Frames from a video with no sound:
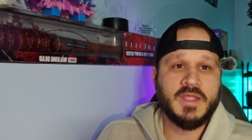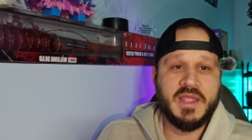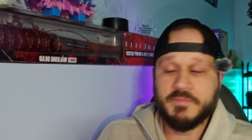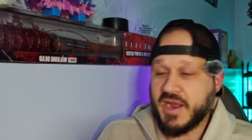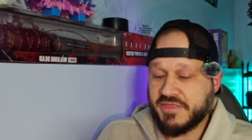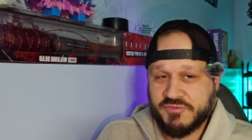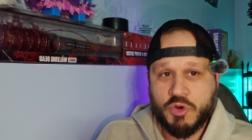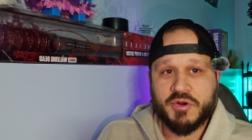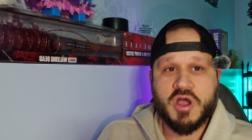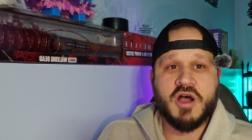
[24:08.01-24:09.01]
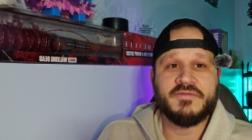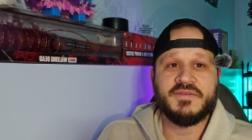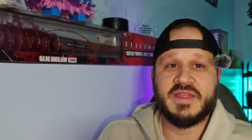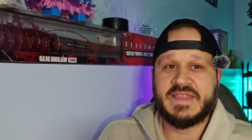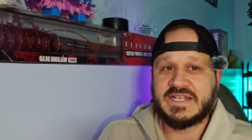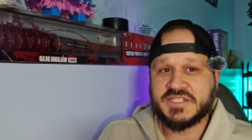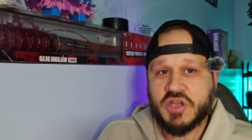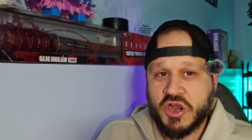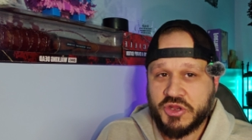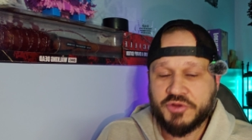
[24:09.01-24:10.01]
It might throw it off, and that's
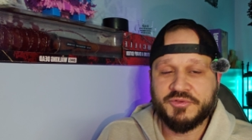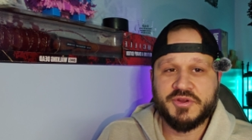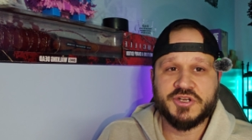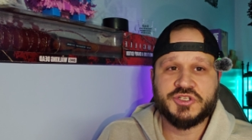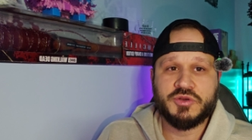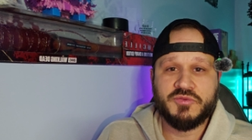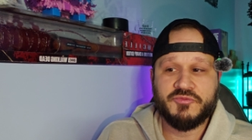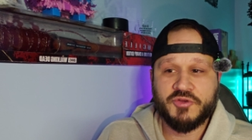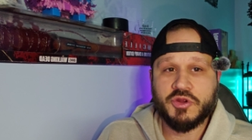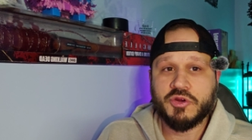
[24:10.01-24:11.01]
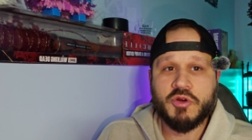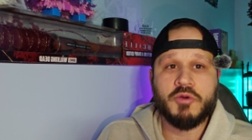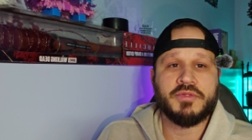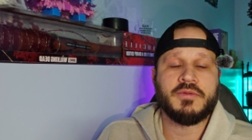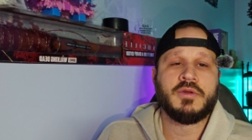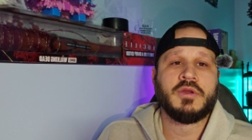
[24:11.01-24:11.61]
not good for your growth.